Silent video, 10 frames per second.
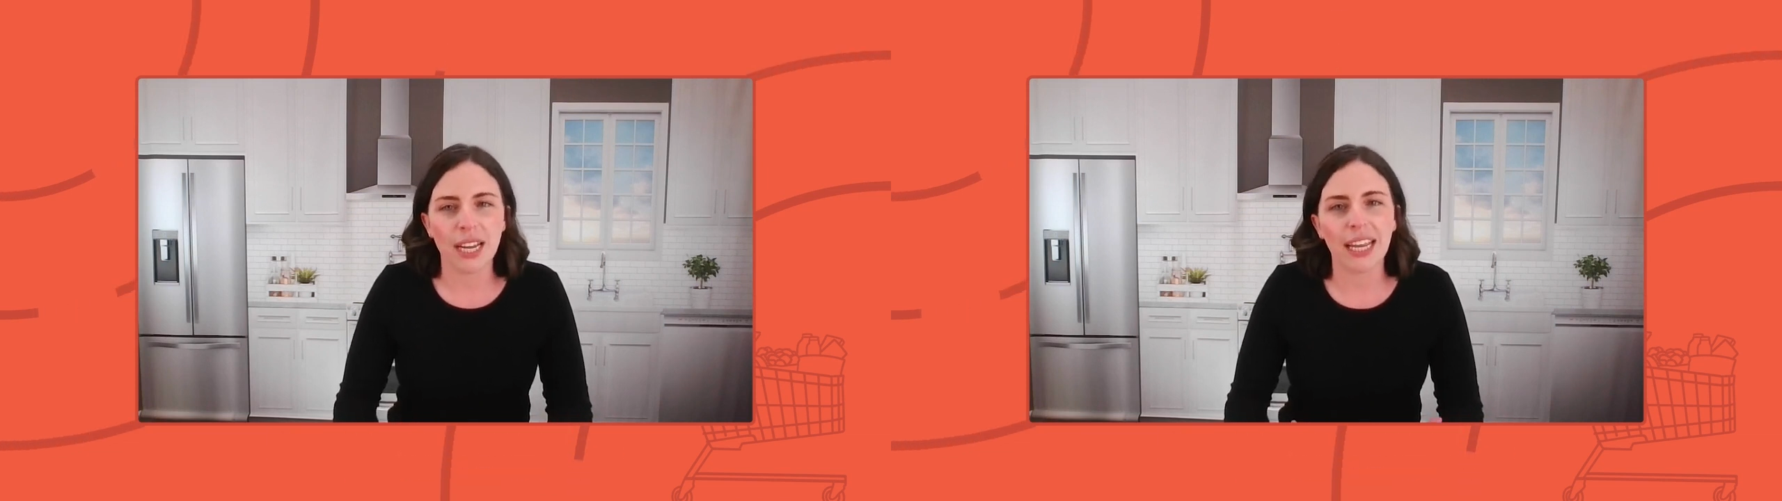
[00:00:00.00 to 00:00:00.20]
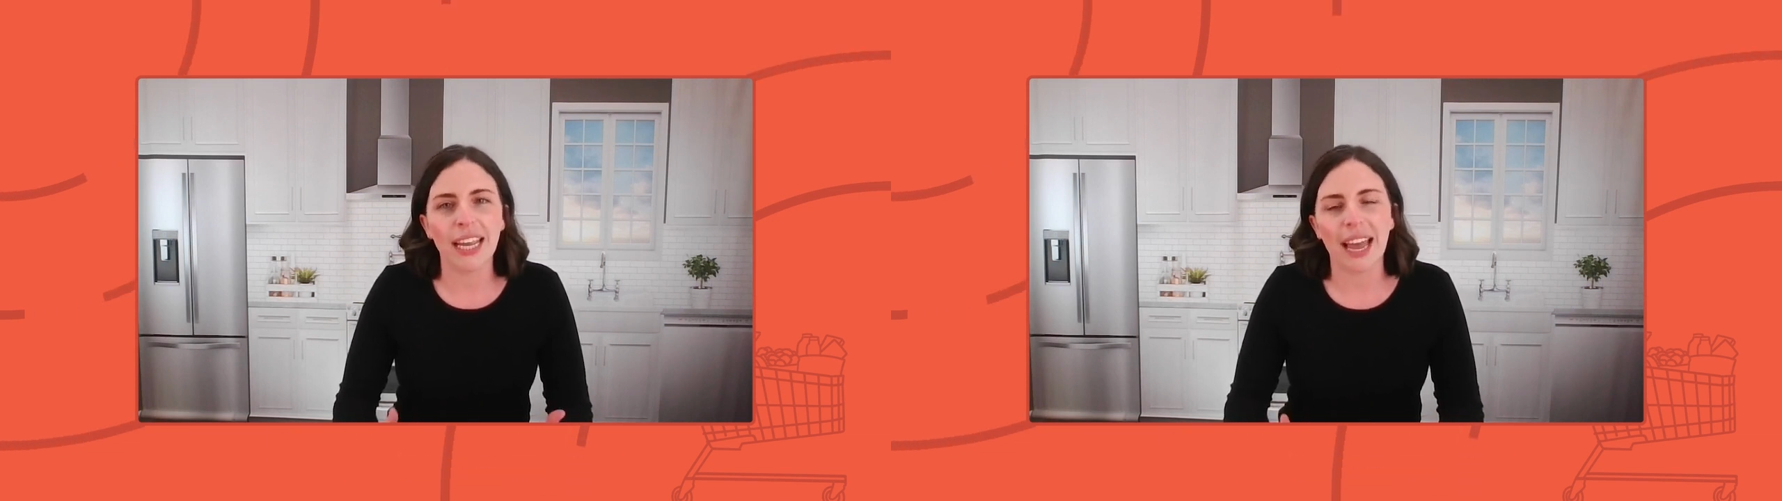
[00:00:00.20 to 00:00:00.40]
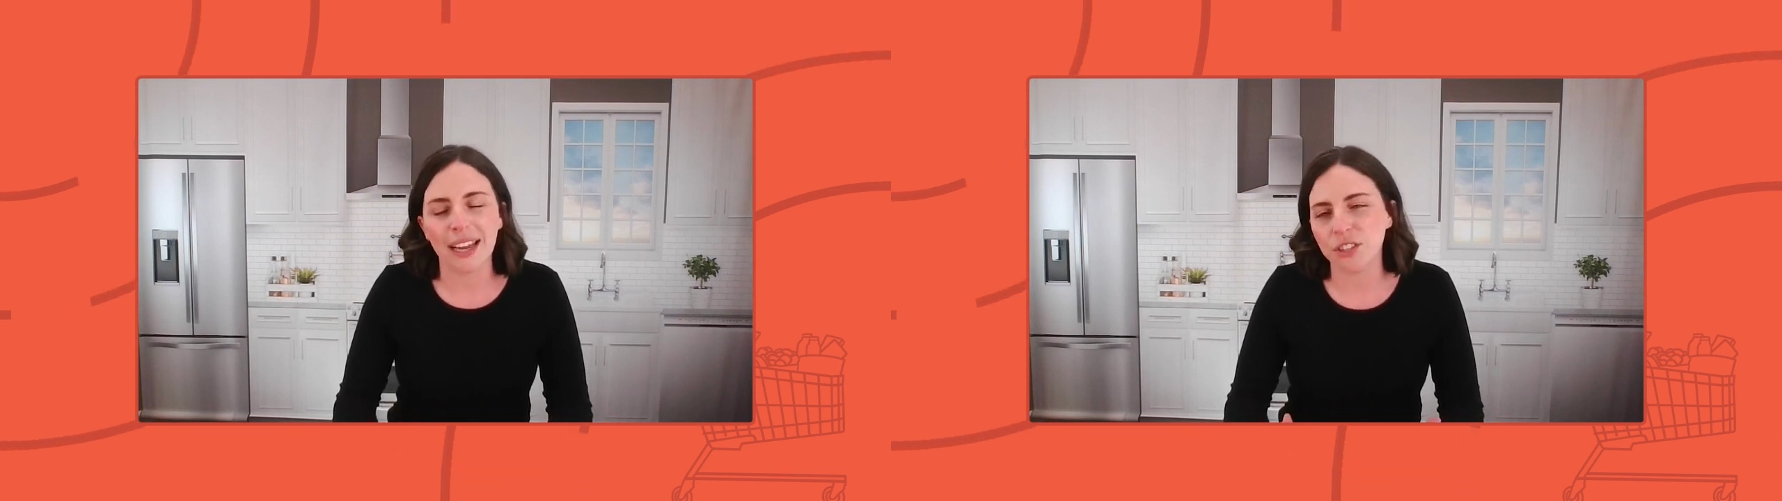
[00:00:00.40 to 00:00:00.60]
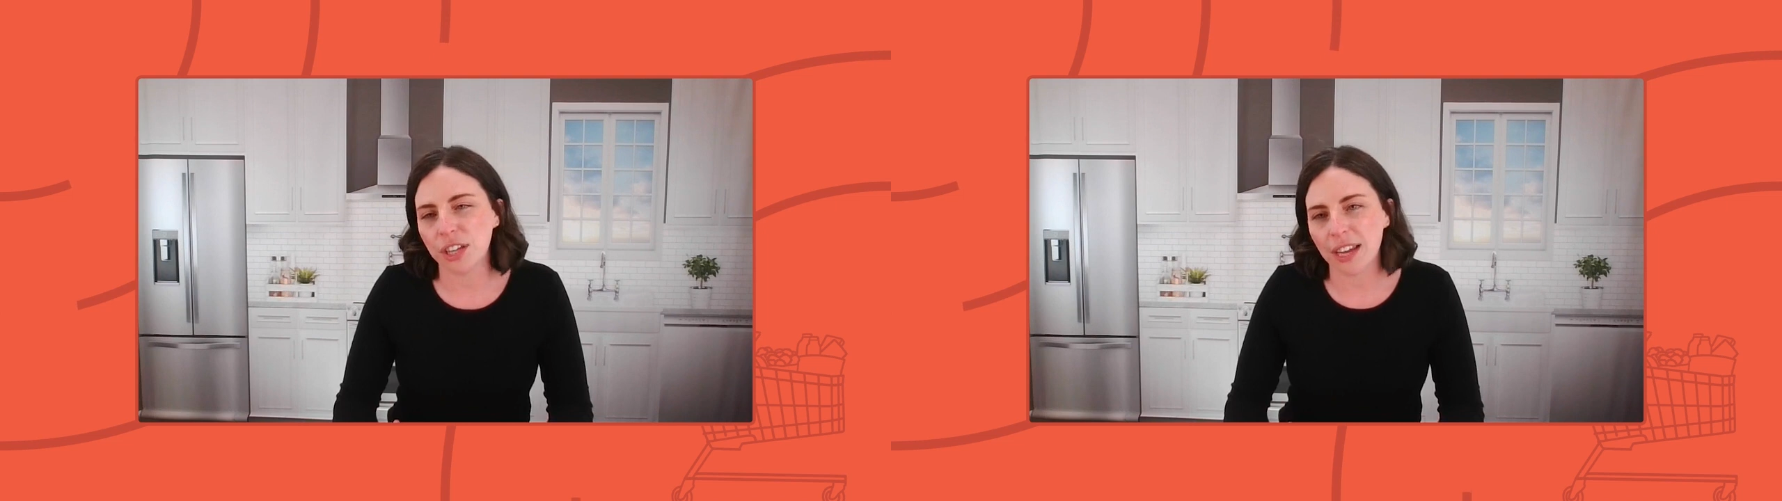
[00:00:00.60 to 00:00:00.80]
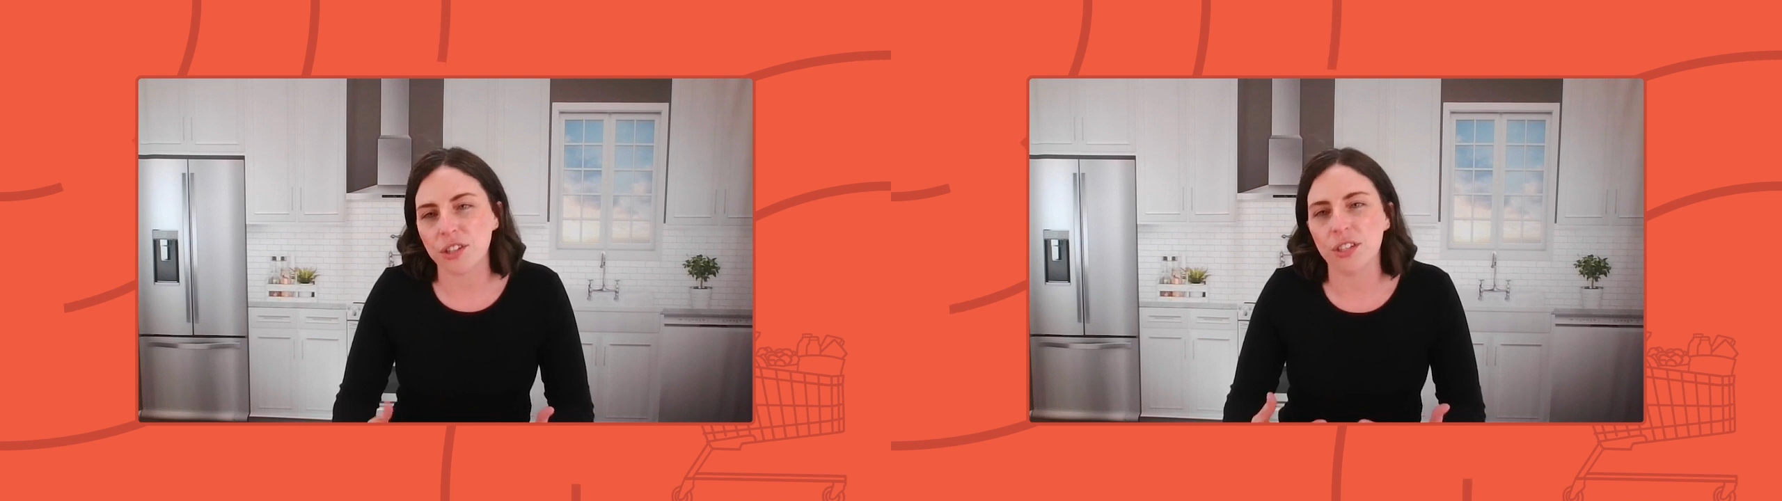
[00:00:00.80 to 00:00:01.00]
taking
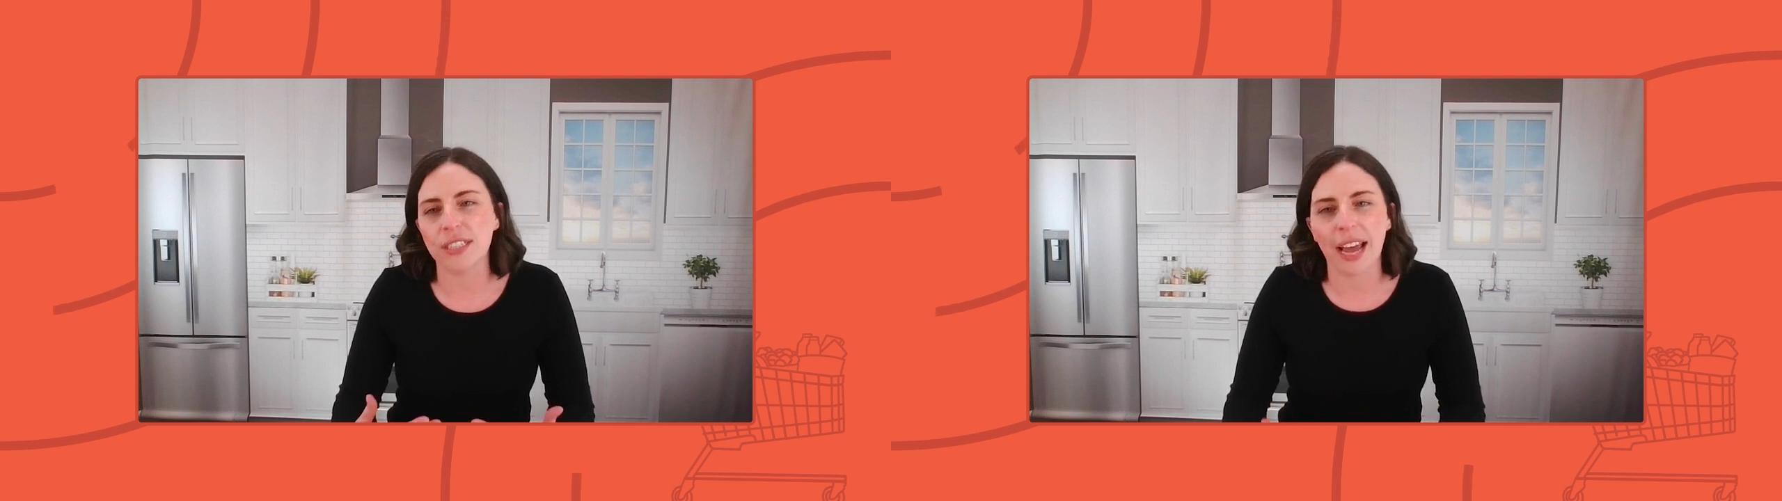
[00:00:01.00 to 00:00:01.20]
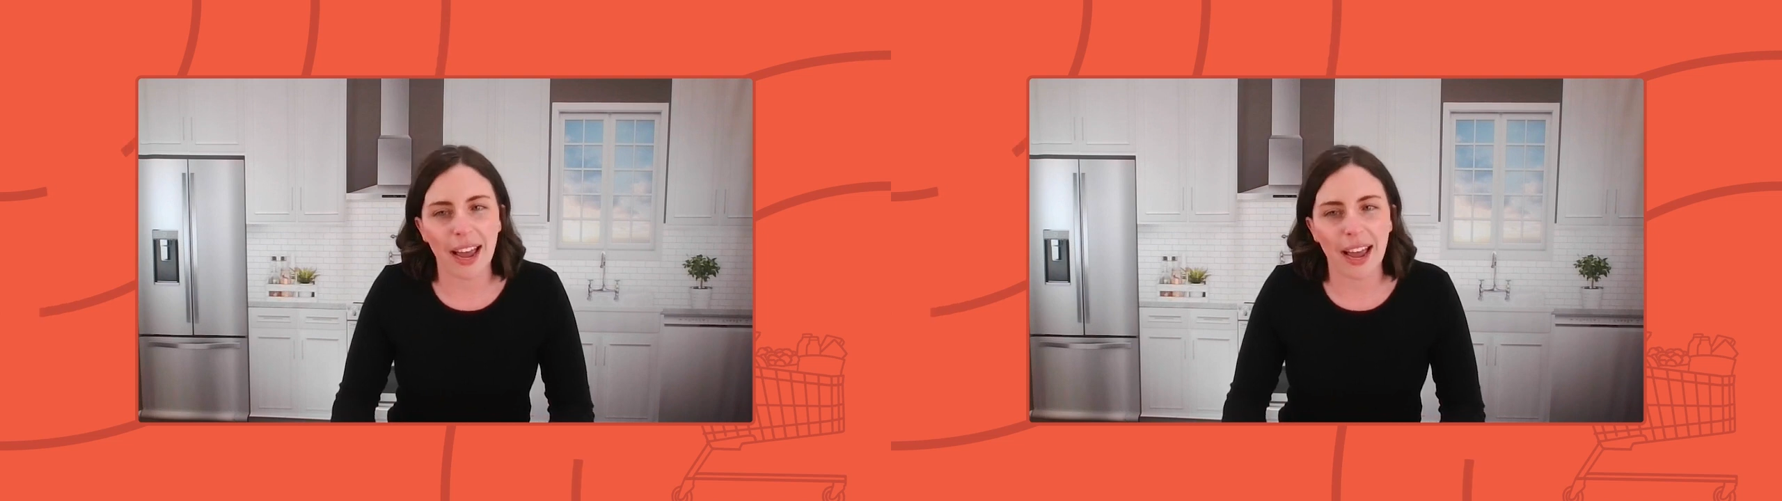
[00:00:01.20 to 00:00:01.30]
education to